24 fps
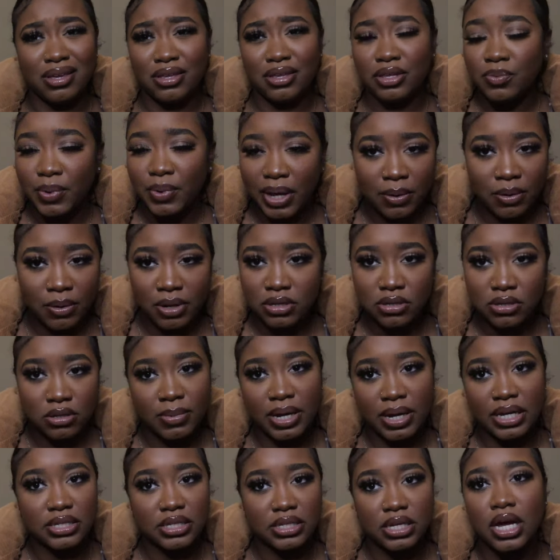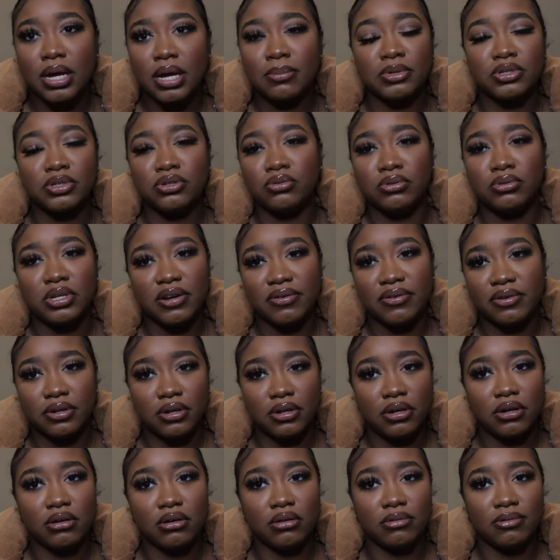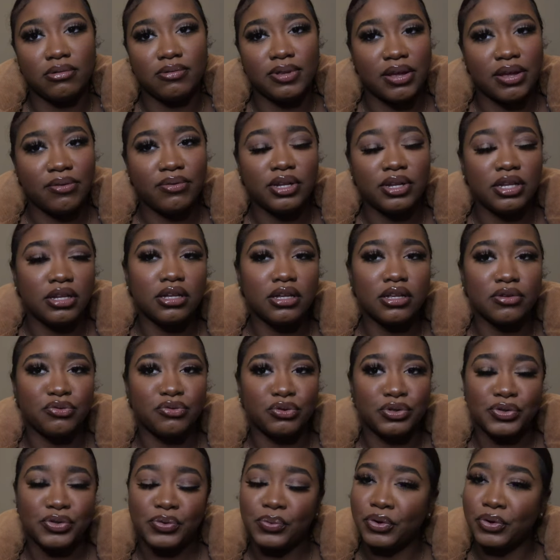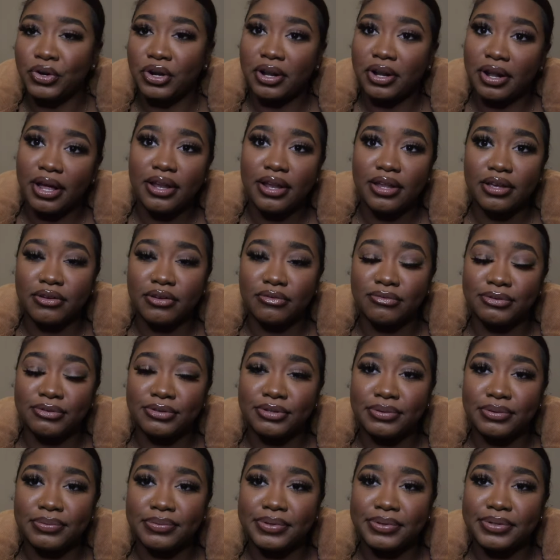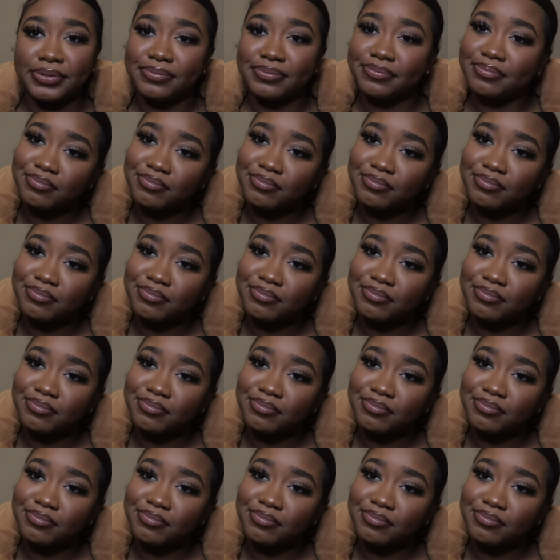you ain't wasting nobody's time because you never know. They really looking for someone or not looking for someone.